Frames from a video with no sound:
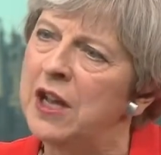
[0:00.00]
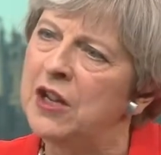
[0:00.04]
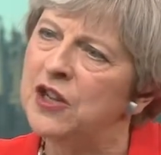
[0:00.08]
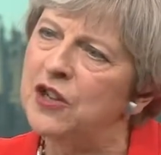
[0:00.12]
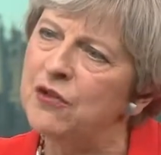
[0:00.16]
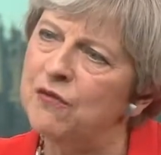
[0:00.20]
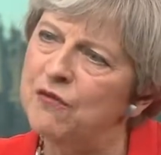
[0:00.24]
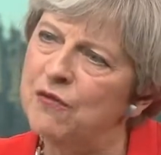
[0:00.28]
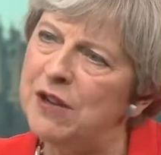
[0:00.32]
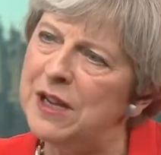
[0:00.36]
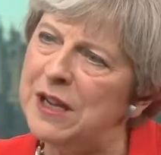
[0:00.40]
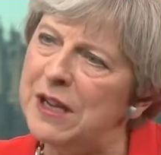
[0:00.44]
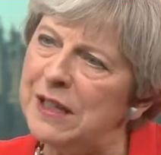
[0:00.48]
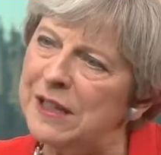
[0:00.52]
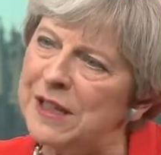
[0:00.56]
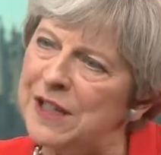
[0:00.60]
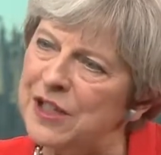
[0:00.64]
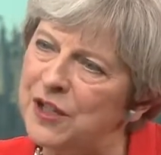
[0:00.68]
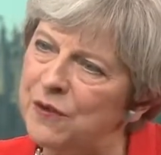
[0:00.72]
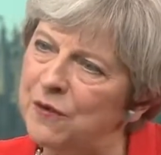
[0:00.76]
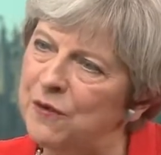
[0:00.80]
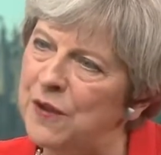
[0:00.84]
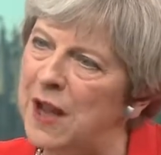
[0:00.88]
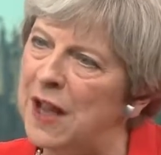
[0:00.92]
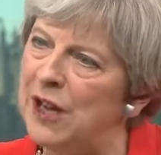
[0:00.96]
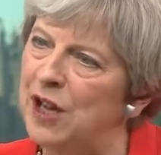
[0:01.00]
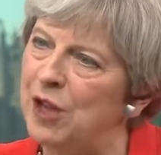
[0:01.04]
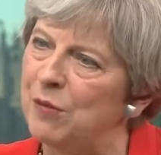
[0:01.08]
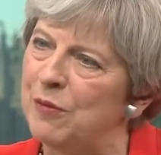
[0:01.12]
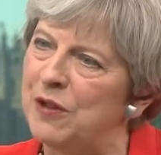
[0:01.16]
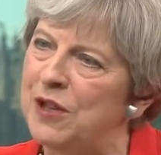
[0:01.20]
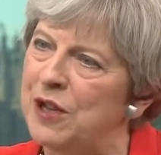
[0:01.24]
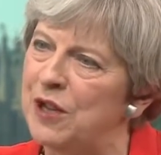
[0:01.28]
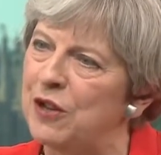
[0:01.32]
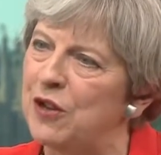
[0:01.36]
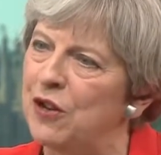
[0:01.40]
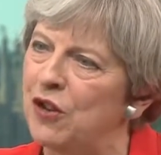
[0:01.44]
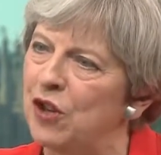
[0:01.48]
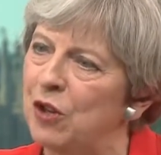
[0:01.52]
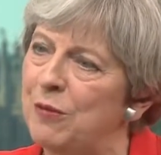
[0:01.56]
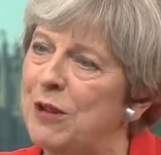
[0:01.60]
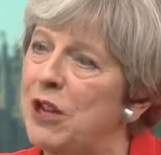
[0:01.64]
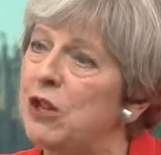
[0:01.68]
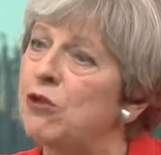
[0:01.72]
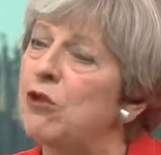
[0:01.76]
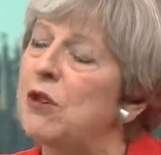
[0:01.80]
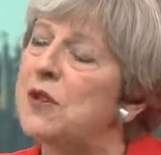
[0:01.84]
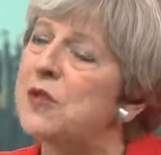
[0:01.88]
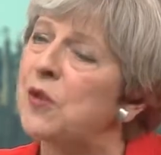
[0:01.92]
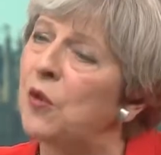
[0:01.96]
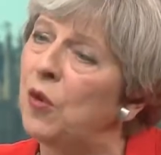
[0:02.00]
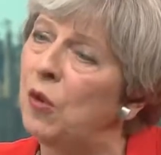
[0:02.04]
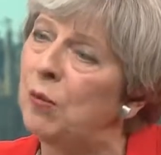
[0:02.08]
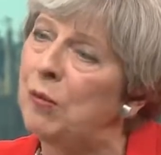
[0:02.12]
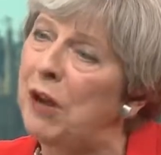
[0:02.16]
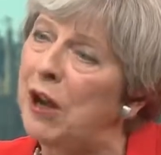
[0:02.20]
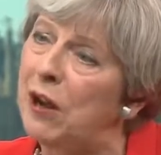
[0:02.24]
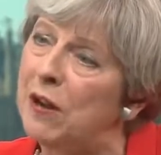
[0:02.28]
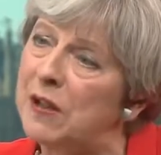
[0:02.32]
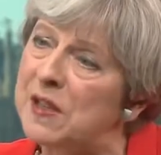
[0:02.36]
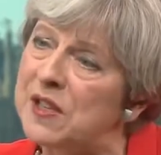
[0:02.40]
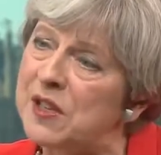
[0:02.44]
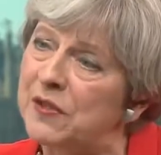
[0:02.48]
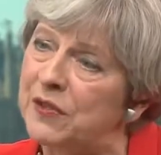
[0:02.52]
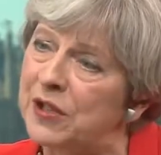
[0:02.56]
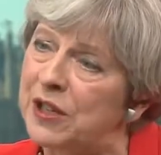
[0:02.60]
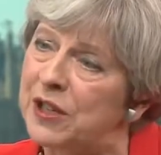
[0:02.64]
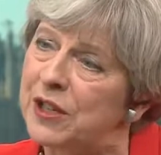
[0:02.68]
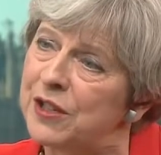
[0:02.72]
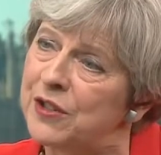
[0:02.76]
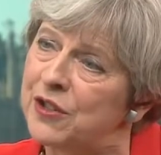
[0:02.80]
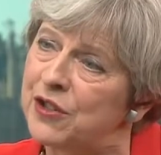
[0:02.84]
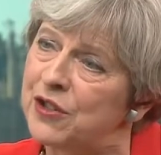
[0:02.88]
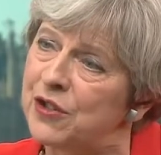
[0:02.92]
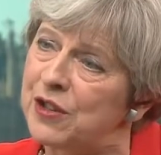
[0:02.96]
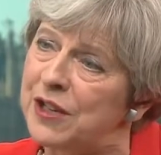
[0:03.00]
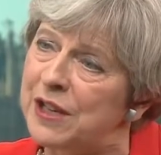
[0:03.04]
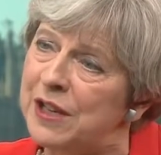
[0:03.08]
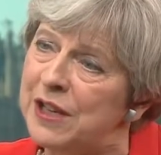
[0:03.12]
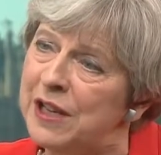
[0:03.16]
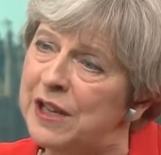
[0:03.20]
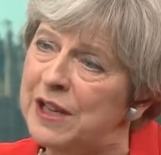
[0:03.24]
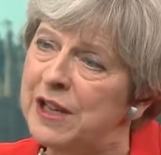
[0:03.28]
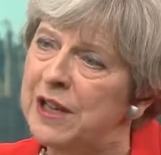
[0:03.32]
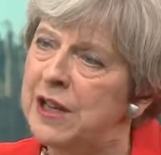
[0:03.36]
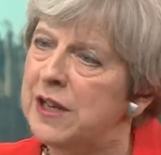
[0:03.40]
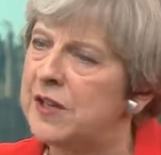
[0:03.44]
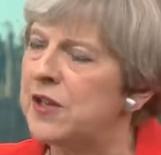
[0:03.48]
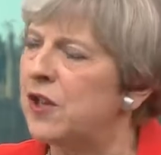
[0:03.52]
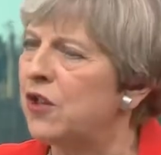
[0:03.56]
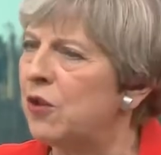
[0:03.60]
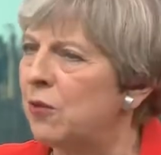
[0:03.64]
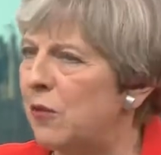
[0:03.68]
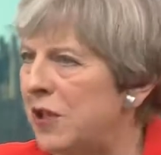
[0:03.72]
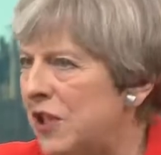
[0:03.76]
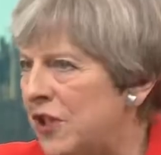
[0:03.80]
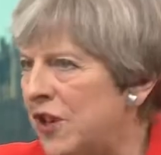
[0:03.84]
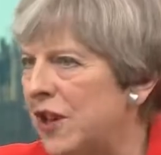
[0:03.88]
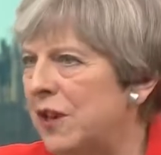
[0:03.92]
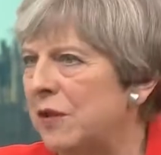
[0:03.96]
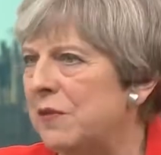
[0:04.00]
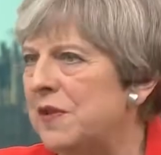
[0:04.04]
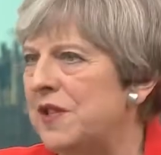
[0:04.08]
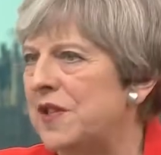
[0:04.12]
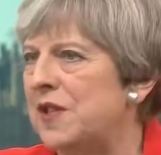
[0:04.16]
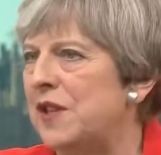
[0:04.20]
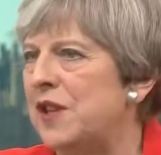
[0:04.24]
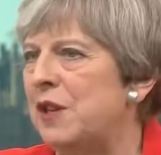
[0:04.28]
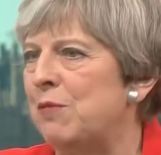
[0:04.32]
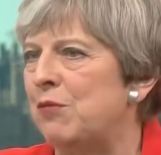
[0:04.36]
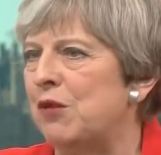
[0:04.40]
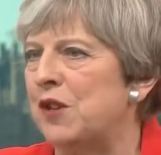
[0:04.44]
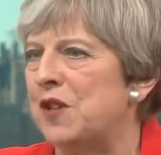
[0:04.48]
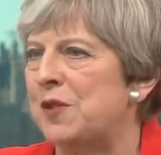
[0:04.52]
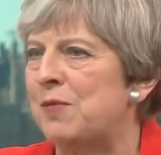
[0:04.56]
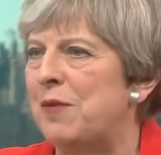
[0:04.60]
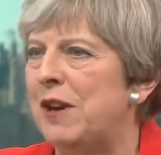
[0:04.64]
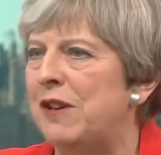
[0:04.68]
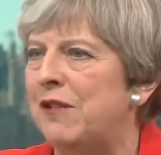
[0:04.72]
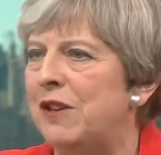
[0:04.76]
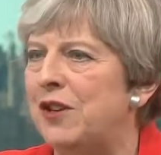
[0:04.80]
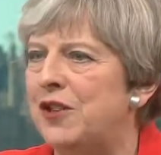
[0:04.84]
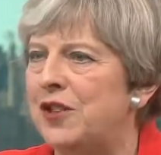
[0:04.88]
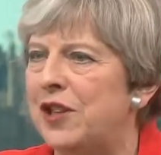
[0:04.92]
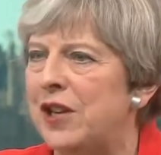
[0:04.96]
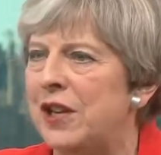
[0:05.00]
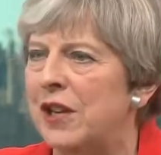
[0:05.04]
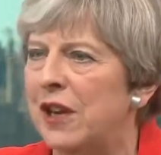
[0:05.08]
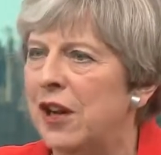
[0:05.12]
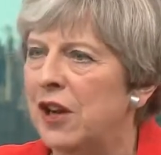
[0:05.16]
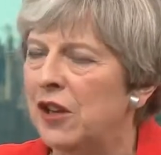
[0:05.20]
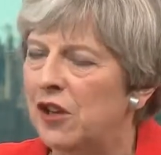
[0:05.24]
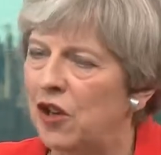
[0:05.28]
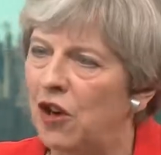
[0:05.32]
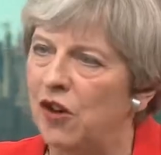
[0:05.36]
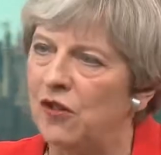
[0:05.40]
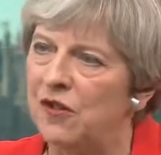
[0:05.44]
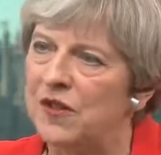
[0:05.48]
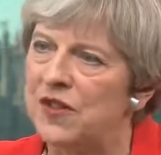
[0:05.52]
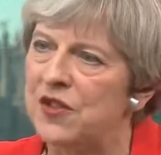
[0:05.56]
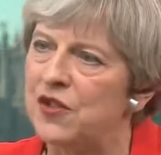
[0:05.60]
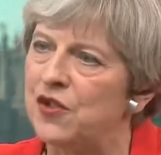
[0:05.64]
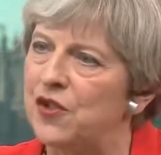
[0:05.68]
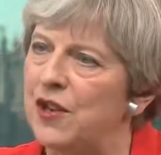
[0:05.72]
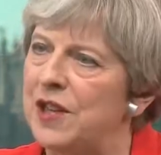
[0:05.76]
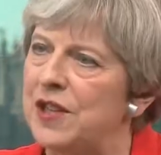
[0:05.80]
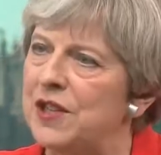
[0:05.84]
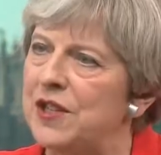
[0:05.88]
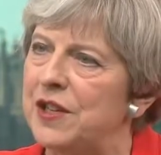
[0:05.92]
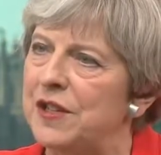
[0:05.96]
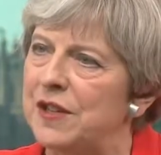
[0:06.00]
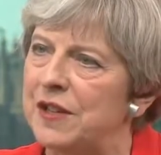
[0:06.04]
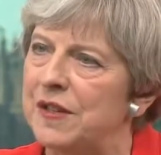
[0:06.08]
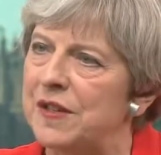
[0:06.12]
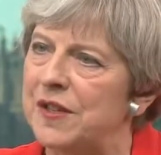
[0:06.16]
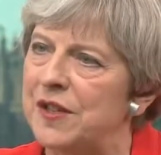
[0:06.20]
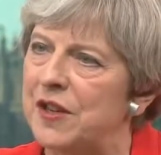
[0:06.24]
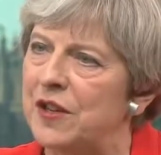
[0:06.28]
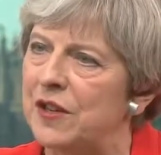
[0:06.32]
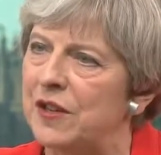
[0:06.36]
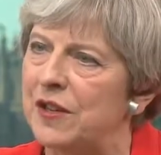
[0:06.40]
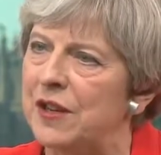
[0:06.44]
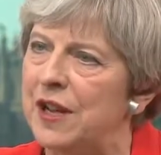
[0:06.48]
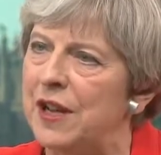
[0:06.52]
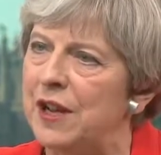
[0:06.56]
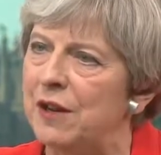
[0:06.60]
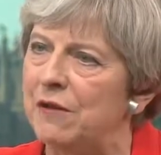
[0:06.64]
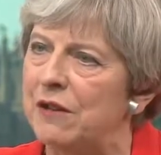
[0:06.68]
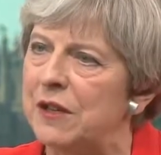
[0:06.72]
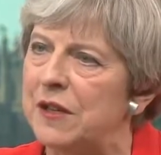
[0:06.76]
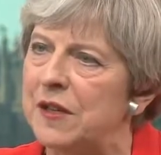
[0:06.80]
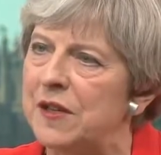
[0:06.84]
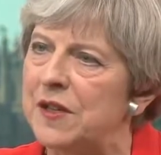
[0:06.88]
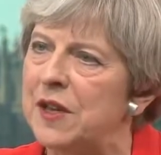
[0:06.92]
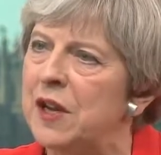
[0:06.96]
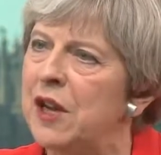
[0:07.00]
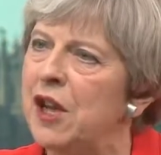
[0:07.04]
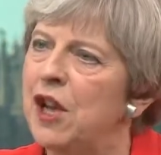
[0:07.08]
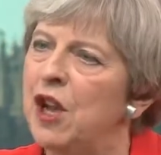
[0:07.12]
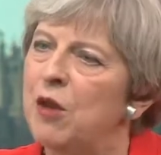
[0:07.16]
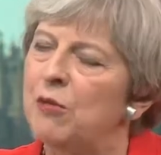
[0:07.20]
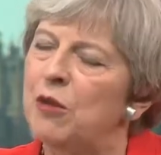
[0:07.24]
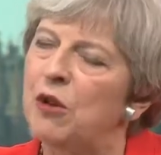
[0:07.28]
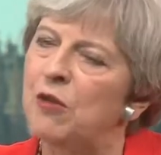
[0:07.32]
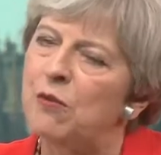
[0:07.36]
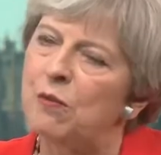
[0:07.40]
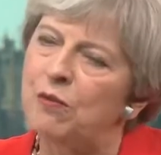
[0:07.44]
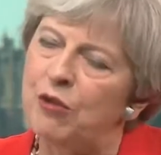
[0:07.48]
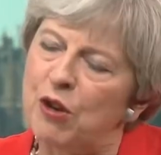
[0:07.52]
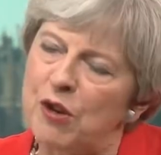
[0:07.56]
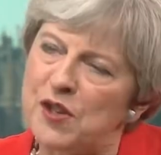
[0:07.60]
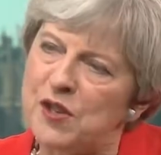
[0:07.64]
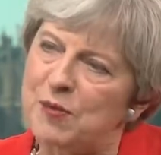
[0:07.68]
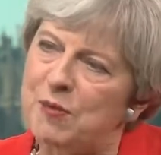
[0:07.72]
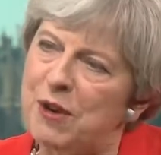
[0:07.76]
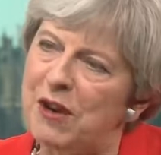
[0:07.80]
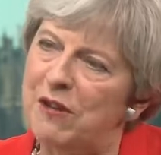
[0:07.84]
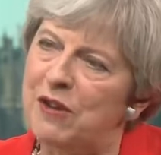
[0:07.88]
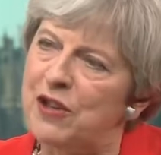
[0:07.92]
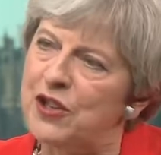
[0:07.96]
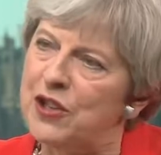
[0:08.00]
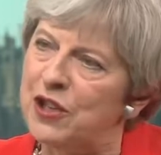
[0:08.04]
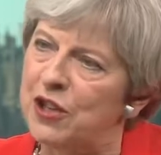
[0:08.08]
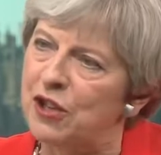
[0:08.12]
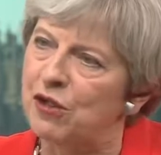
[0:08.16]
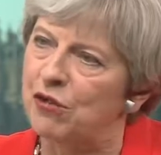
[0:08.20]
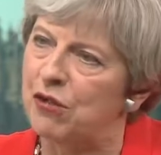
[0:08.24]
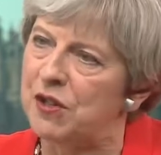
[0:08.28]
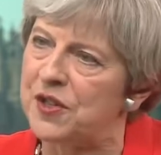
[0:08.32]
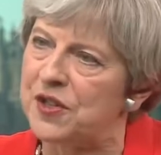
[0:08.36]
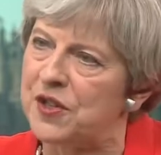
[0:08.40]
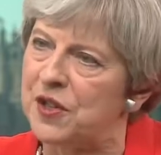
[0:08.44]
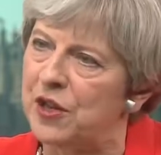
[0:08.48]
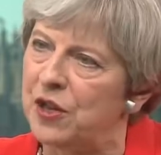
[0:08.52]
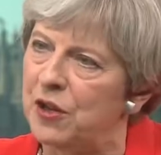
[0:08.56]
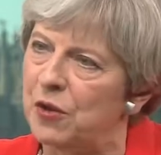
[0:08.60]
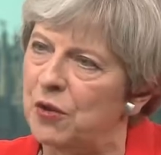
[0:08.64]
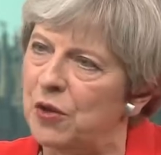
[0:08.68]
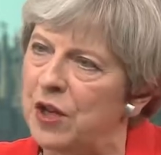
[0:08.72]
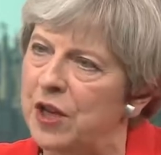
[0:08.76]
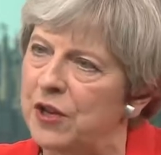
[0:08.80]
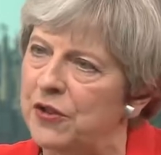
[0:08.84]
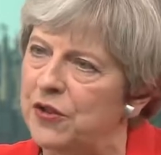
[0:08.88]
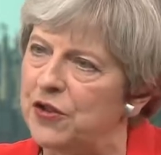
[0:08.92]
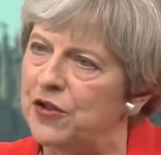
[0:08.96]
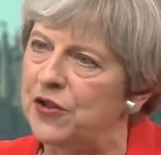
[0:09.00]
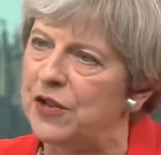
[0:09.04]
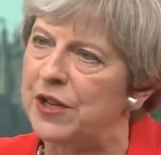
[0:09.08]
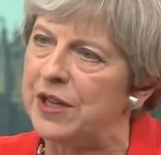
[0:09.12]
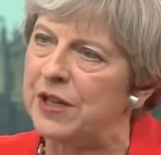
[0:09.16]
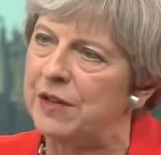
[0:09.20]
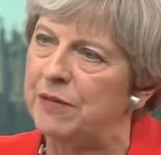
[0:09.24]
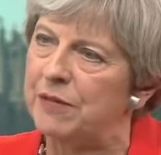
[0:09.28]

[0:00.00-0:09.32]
to really develop the economy across all parts of the country so that we don't see prosperity concentrated in certain areas, but prosperity across the whole country.